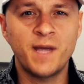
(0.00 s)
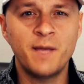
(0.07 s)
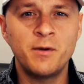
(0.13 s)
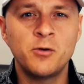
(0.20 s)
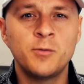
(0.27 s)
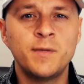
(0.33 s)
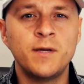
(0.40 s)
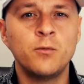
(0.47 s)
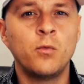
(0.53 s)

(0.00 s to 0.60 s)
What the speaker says: payment would be